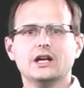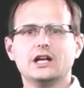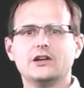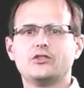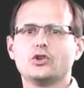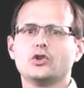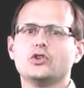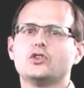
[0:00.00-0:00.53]

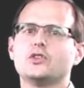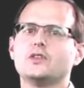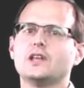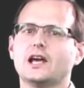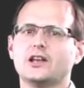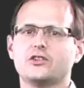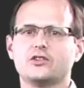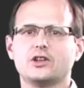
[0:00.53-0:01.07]
If you're using the
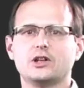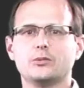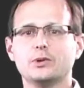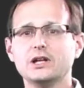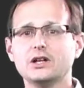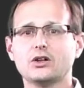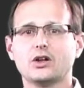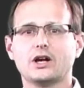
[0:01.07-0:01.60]

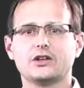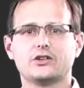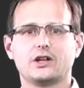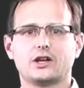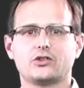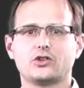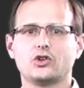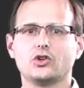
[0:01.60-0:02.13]
HTTP client to
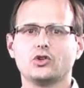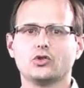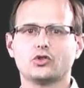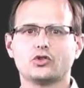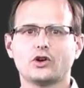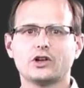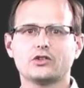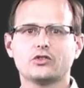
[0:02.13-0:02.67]
execute your
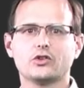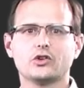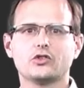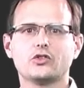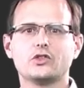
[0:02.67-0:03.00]
transfers,